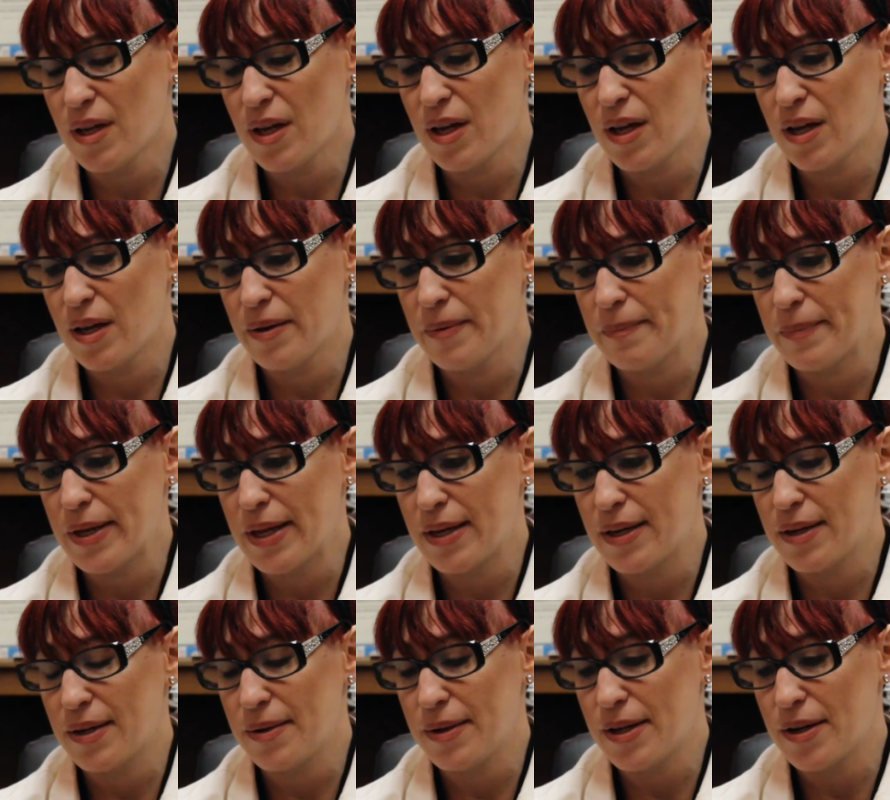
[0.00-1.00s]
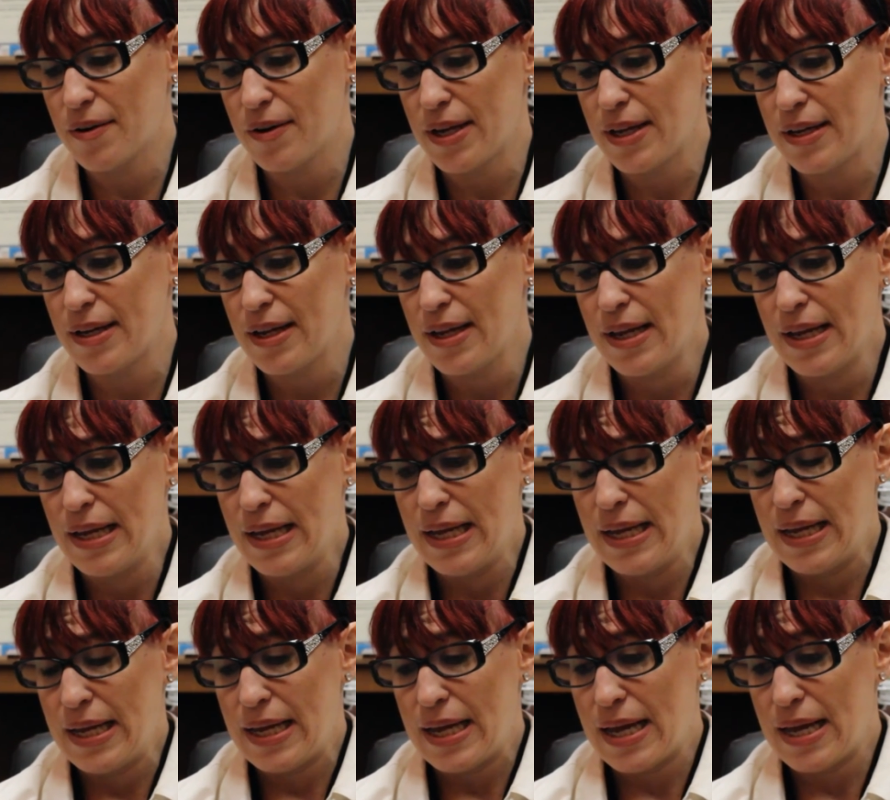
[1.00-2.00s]
And
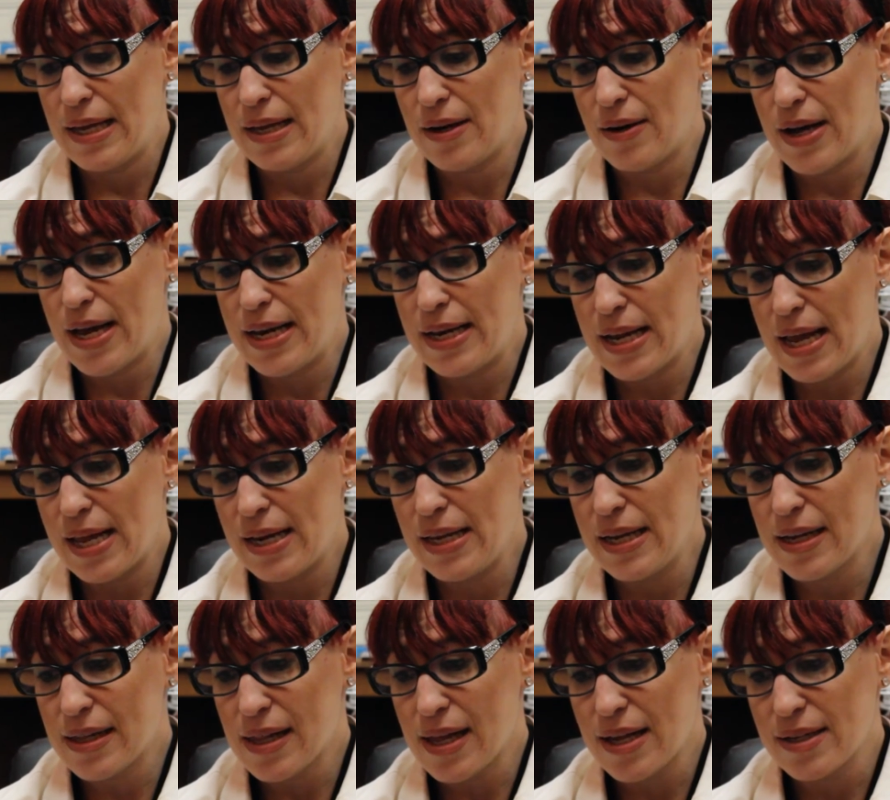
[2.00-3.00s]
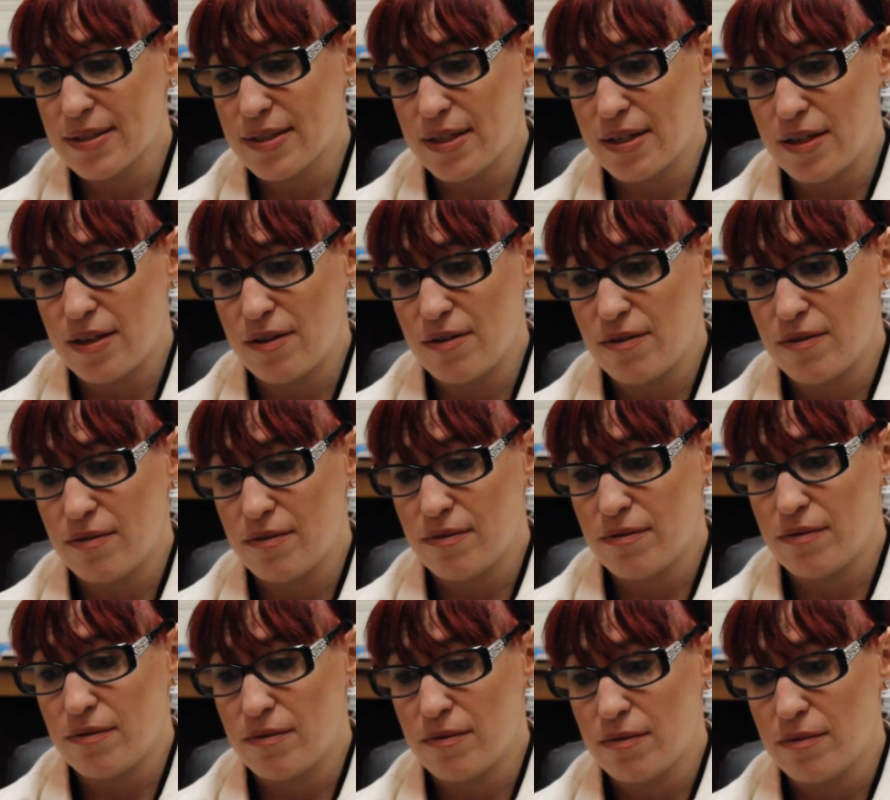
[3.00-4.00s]
any class that
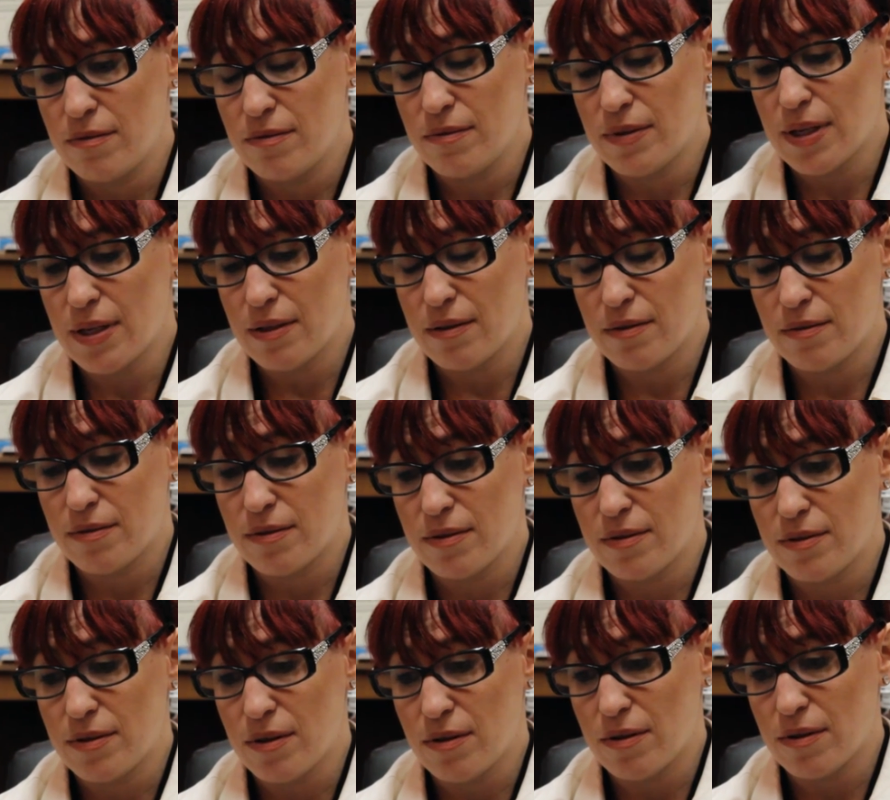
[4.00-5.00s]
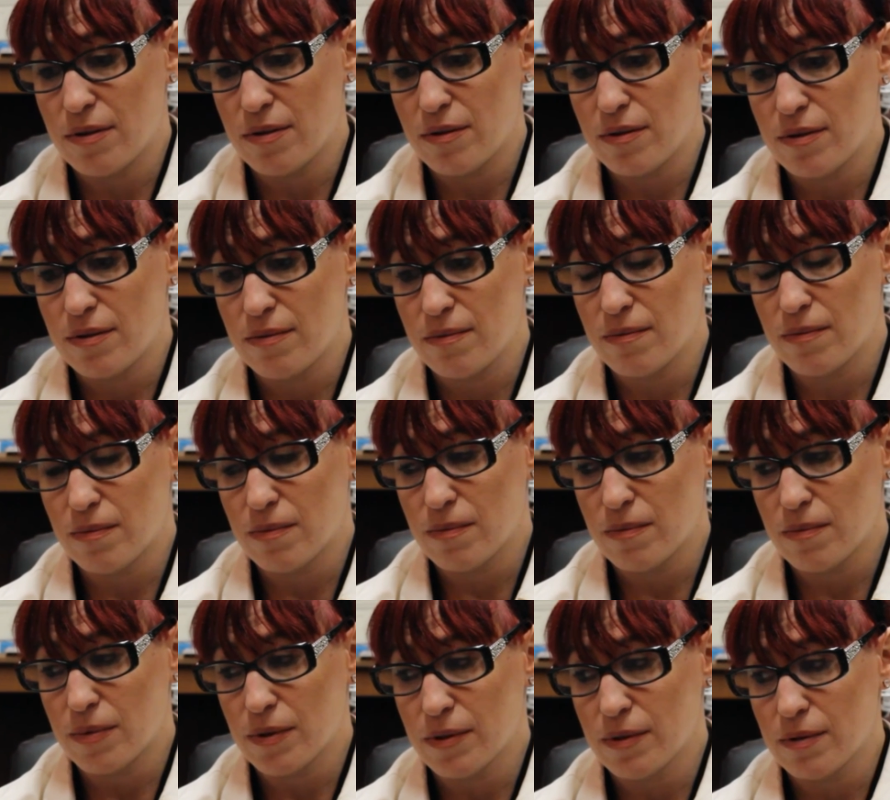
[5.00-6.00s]
a student
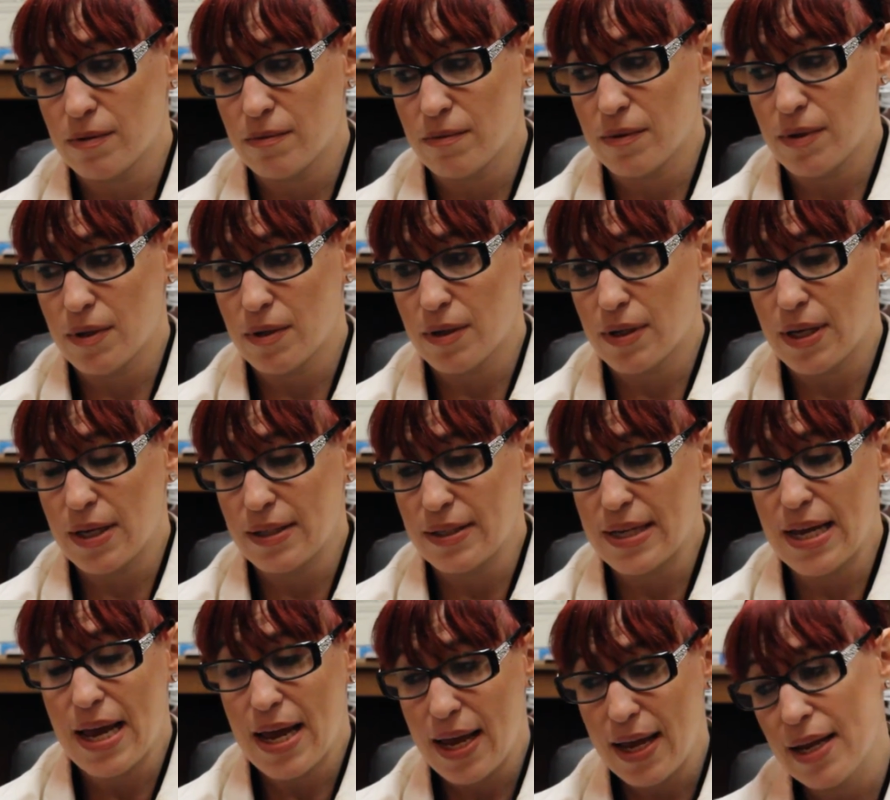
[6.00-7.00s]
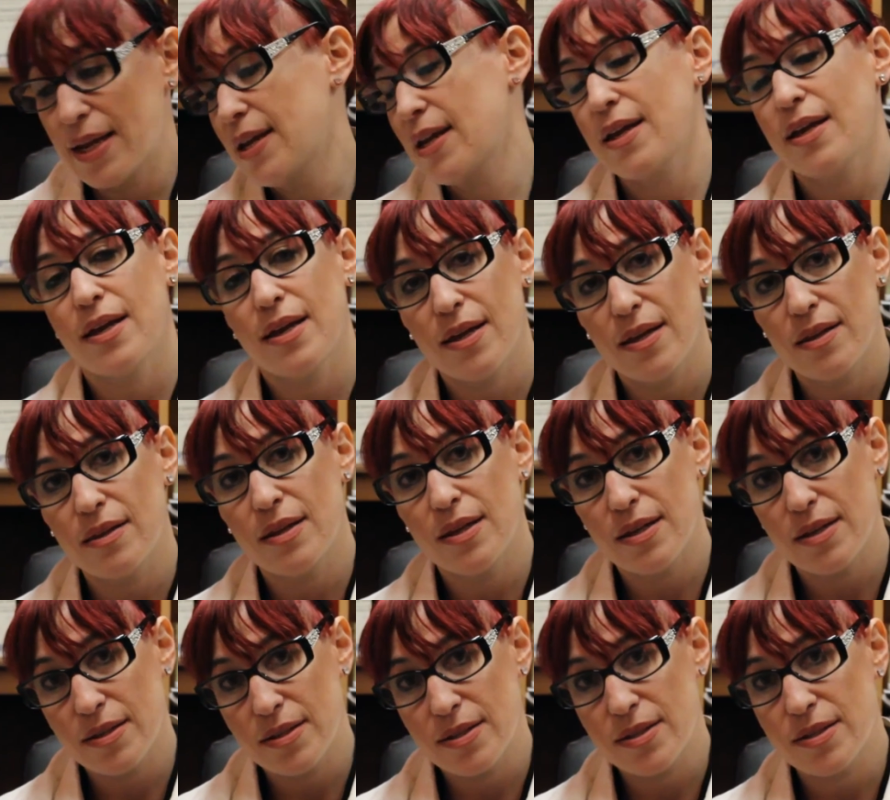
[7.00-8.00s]
can take in
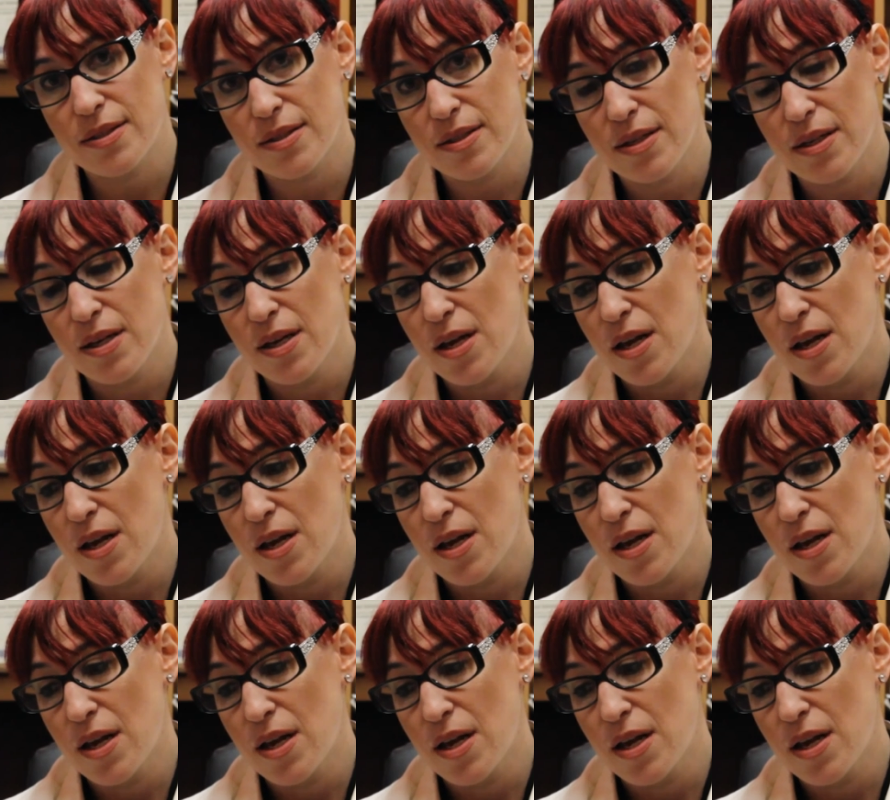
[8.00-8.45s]
this